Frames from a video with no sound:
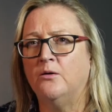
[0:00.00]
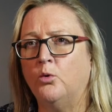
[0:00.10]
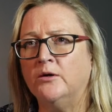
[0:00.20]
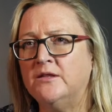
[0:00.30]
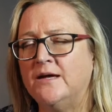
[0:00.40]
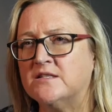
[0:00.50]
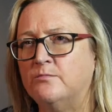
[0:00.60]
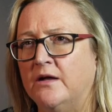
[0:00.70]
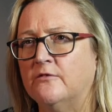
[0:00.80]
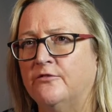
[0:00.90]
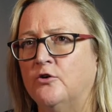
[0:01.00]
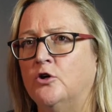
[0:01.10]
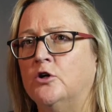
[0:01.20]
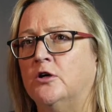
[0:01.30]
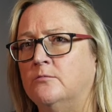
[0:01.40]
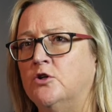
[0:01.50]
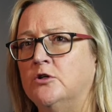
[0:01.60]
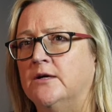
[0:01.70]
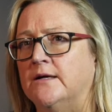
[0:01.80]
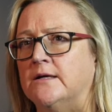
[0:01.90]
What that's meant for her
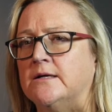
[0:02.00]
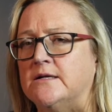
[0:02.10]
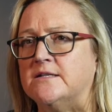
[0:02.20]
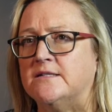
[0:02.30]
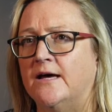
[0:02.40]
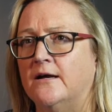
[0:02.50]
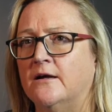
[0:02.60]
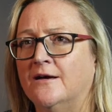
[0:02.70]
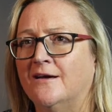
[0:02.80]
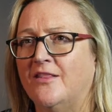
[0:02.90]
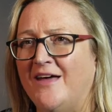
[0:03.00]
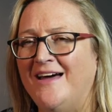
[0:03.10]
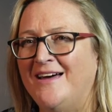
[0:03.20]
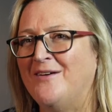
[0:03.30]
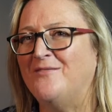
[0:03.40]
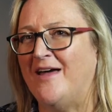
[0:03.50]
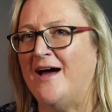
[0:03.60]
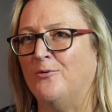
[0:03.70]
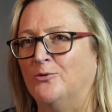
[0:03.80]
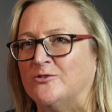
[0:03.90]
community is that they have
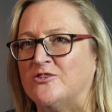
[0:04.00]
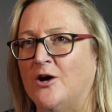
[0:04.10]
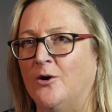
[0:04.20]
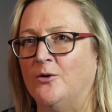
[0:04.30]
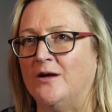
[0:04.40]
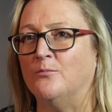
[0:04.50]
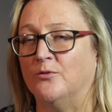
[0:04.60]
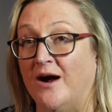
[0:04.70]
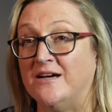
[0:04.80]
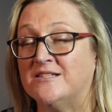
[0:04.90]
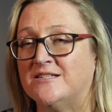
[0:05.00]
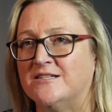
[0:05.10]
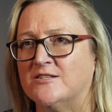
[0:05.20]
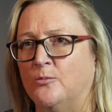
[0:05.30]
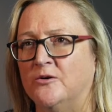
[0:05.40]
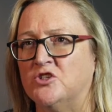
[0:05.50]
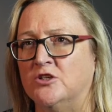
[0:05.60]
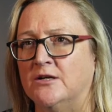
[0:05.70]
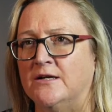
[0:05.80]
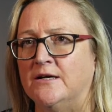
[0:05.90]
now also embraced this
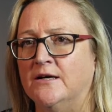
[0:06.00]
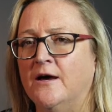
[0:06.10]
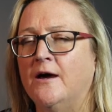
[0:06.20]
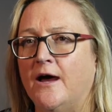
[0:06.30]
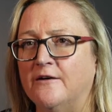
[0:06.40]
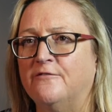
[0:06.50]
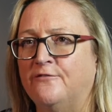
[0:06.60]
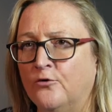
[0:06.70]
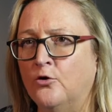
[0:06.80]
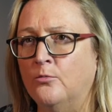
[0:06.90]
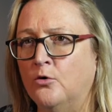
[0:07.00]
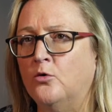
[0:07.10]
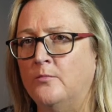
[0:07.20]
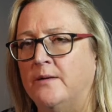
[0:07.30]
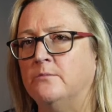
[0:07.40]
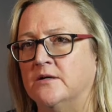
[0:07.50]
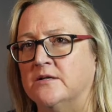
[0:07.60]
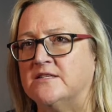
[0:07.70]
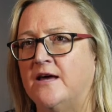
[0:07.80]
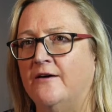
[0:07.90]
opportunity, and 4 more
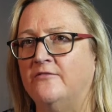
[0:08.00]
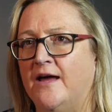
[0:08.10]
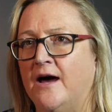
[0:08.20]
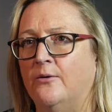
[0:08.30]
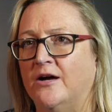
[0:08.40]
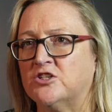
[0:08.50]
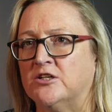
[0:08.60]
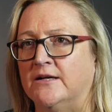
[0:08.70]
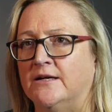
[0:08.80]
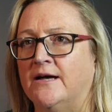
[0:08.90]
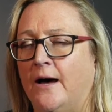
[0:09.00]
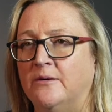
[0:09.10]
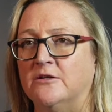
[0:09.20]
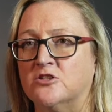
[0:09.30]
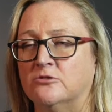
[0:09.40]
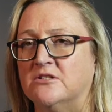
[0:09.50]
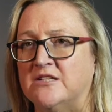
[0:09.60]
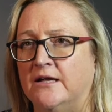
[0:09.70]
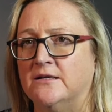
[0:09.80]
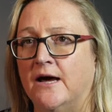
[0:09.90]
members have now actually come in to
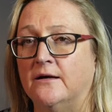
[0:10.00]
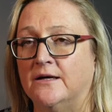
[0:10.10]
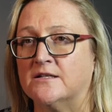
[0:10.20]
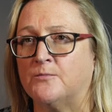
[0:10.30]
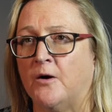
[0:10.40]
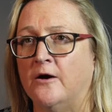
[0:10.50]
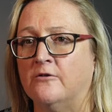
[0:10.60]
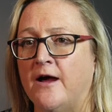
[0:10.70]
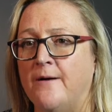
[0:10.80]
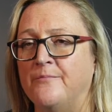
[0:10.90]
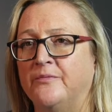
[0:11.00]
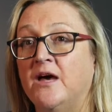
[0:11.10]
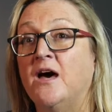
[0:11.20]
attend our next program.